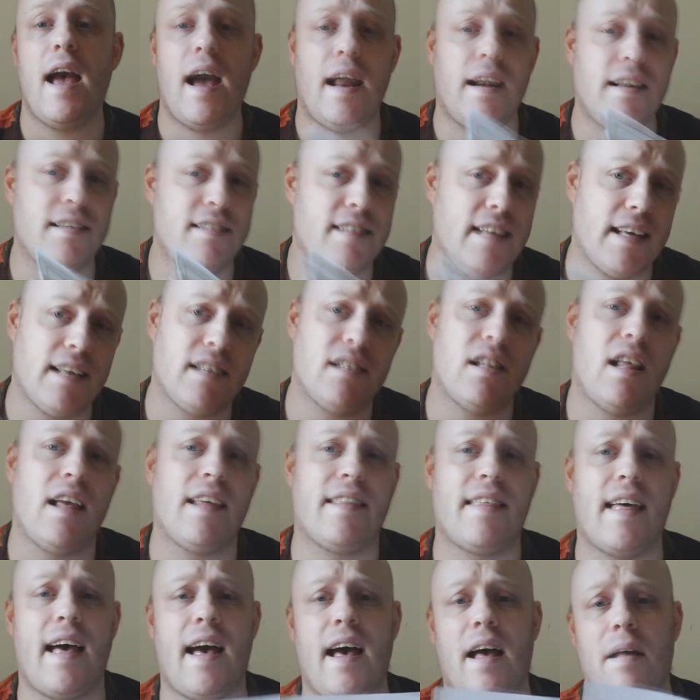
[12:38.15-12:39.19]
And it's things
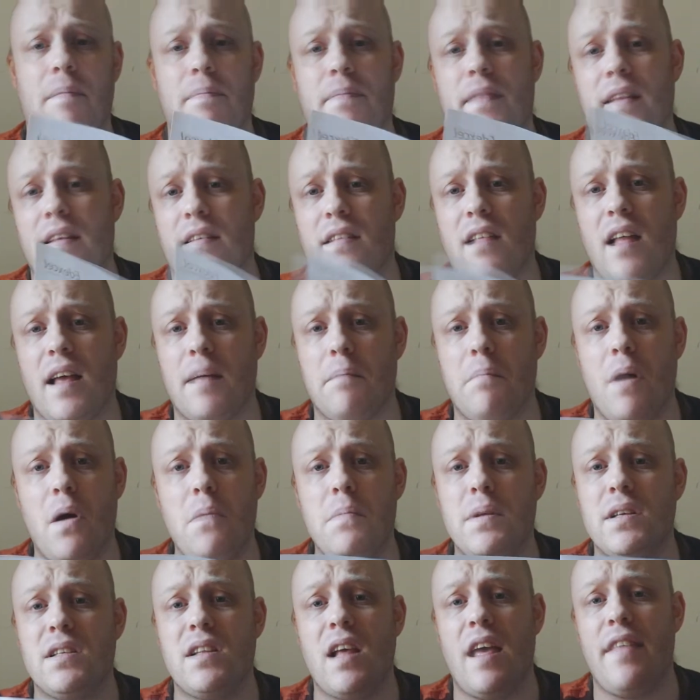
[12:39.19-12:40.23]
like that. It's like
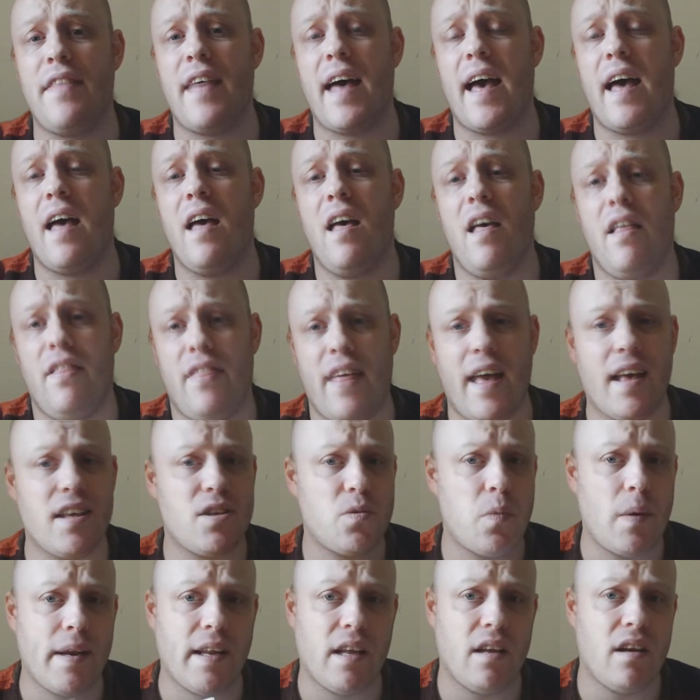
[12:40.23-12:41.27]
moments like that.
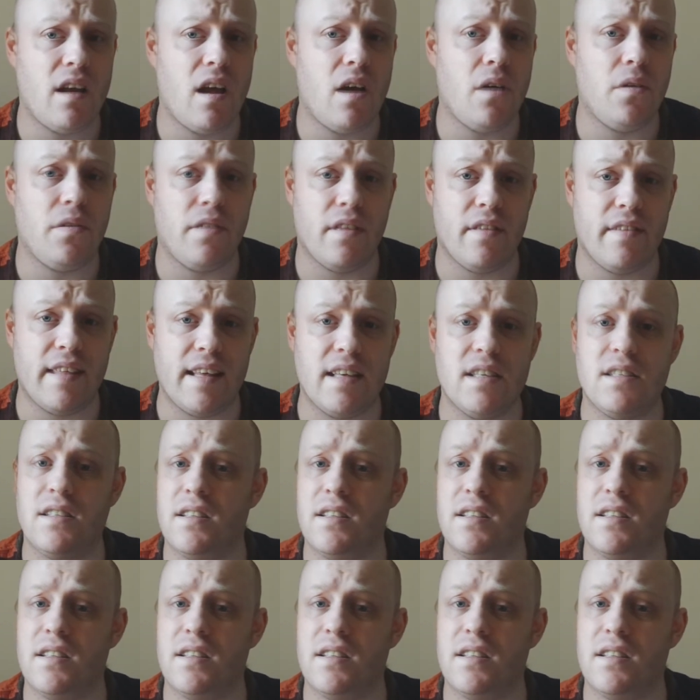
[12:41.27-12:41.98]
That's when you know that